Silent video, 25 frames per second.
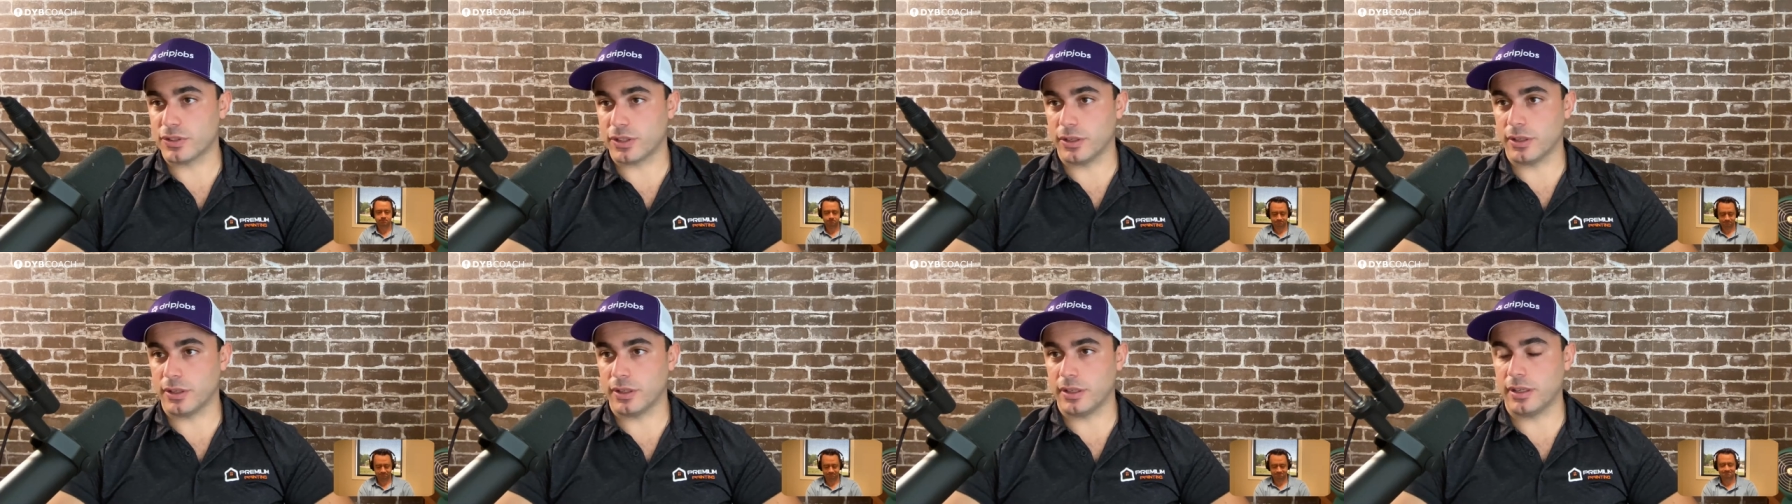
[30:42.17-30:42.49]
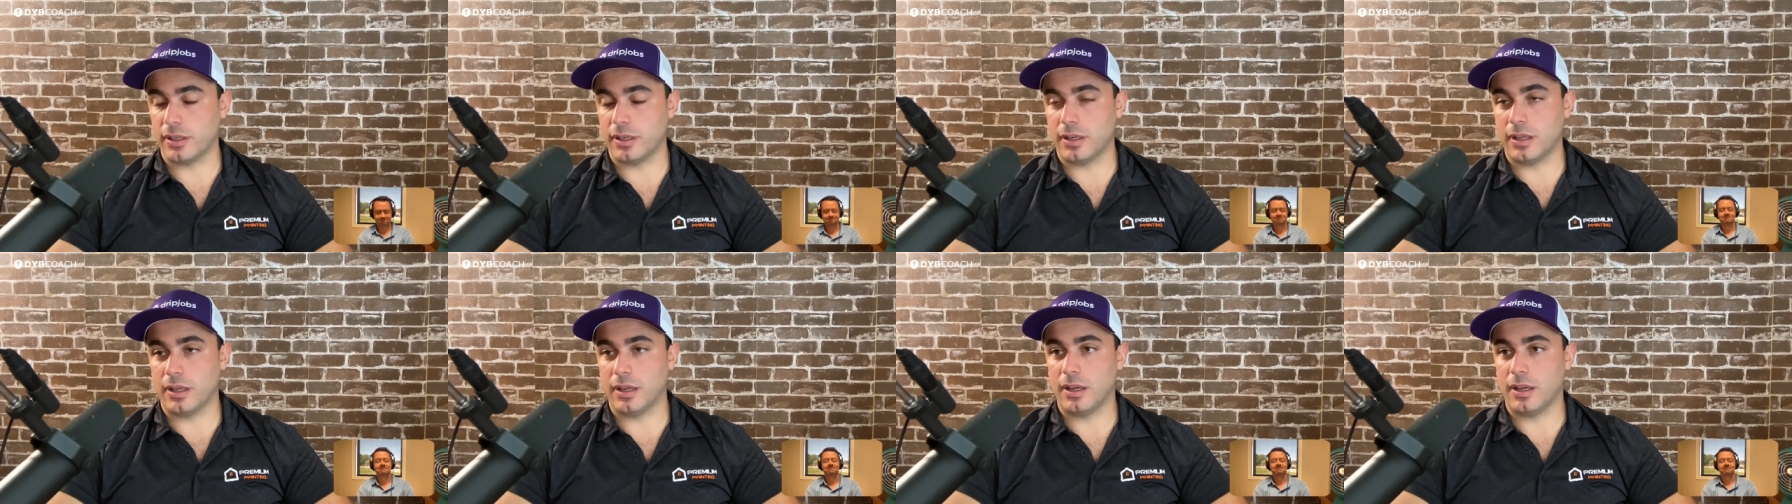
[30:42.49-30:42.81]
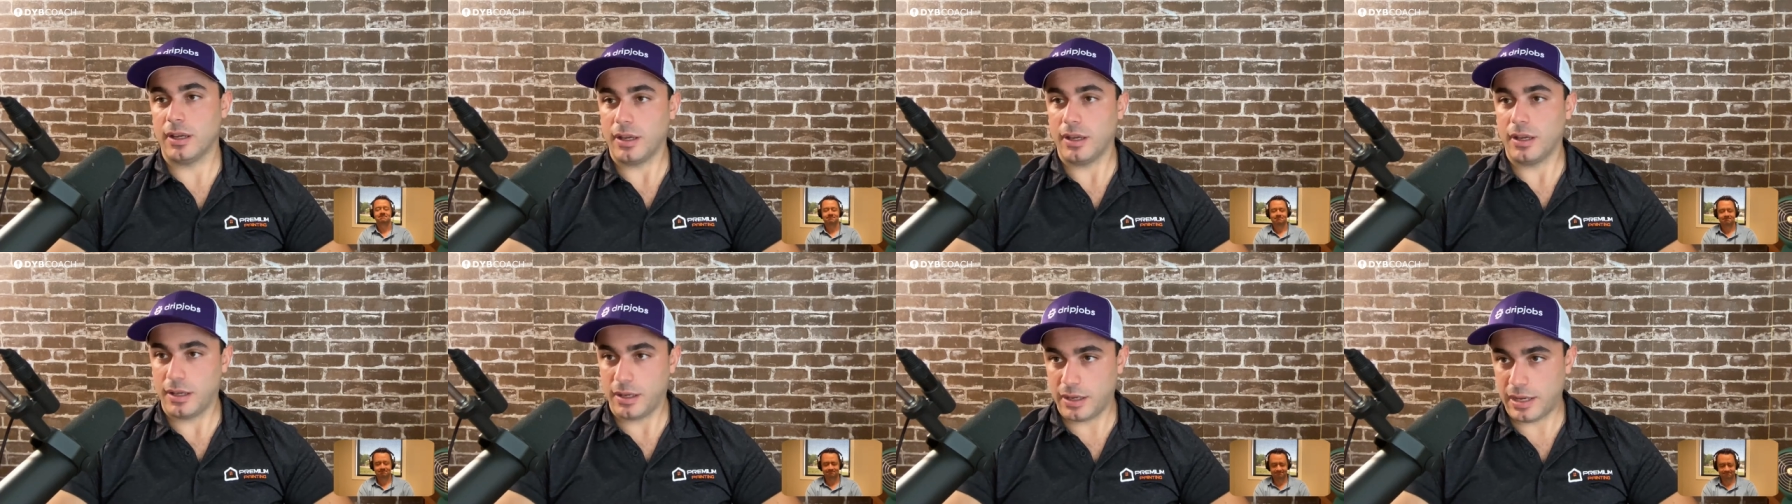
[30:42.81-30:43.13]
good
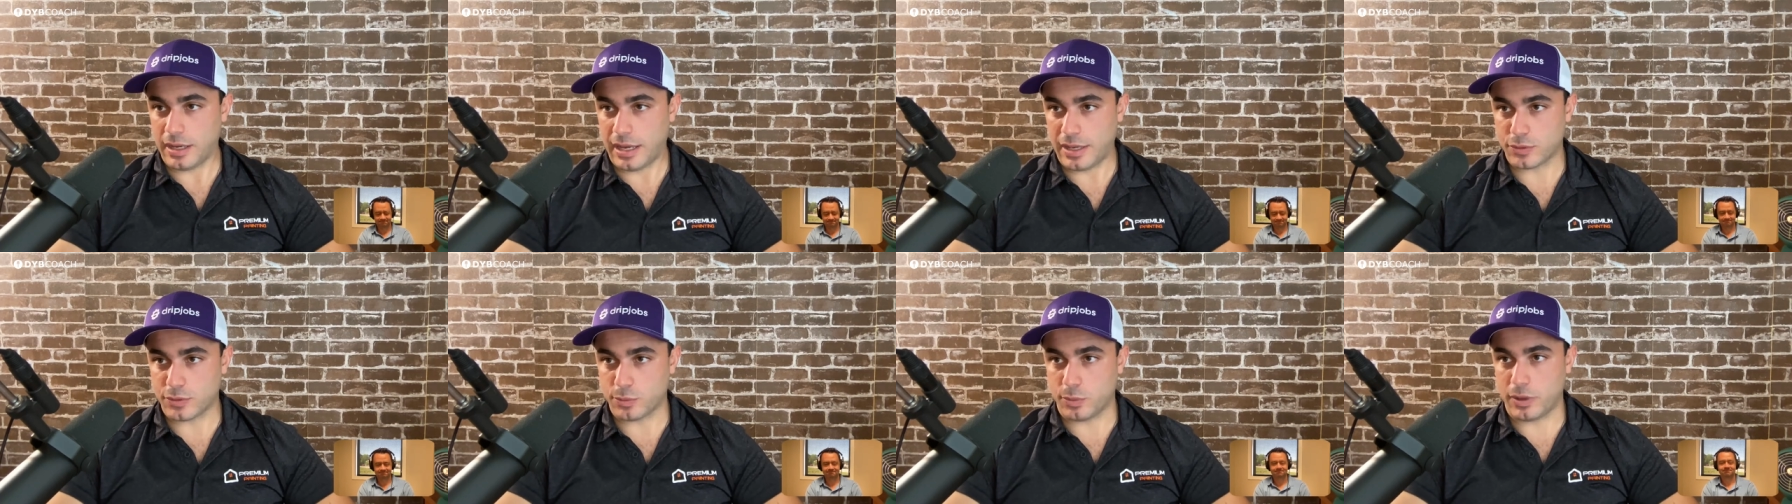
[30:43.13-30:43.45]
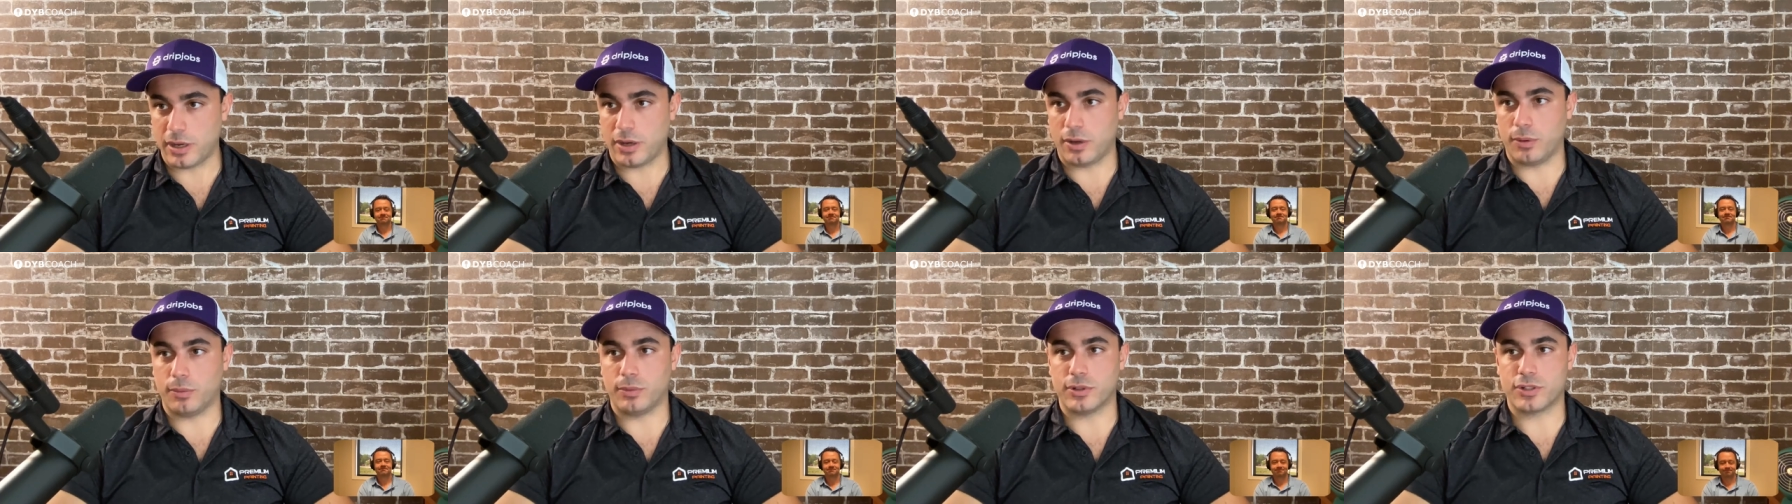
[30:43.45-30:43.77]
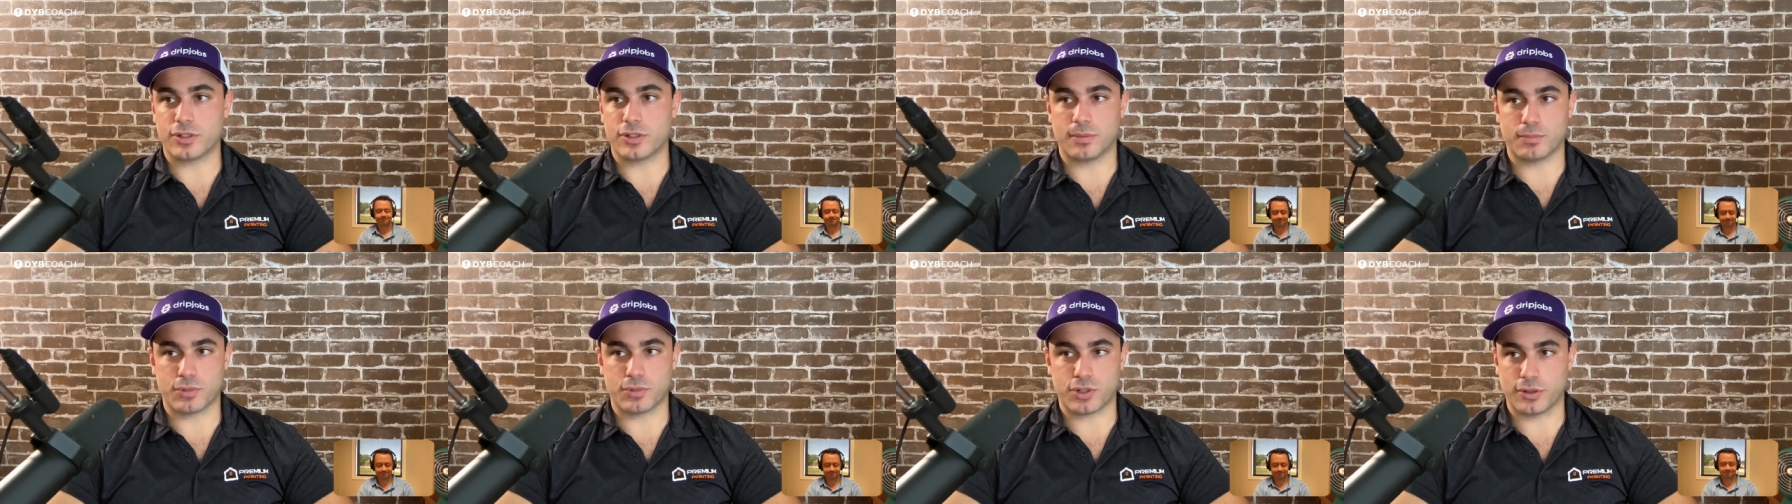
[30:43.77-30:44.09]
as well,
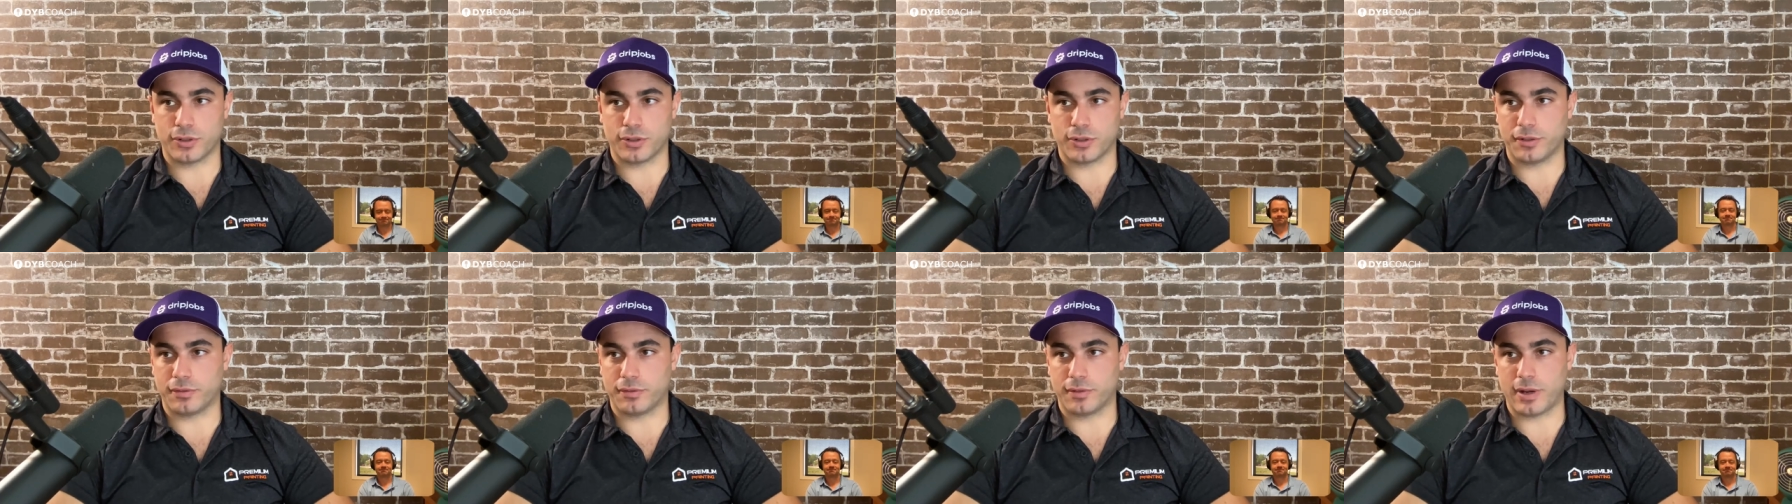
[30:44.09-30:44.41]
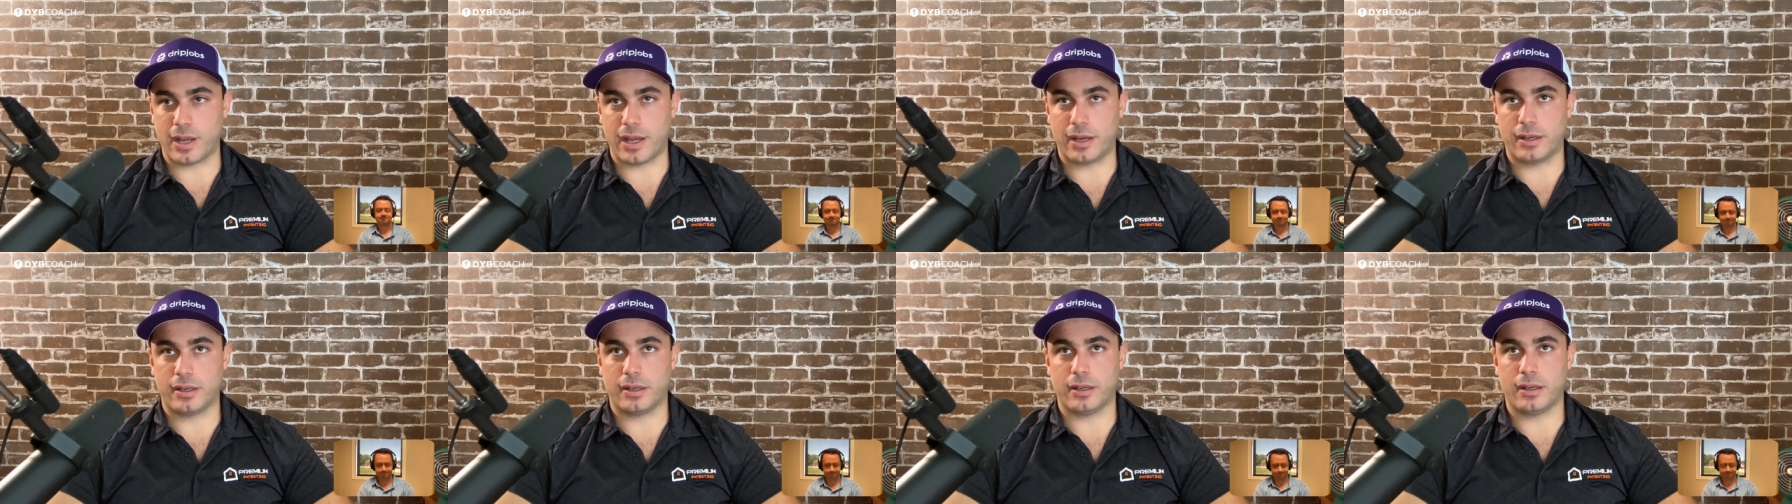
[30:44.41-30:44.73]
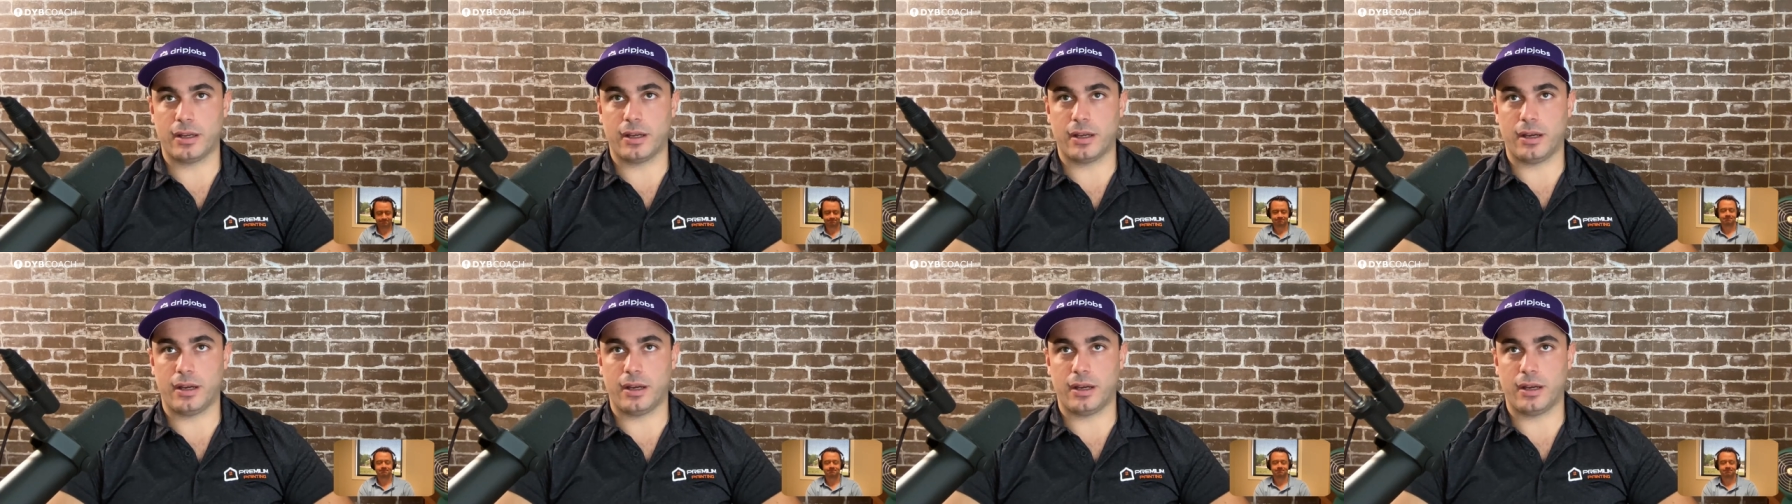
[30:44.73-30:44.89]
which I'm sure you've read.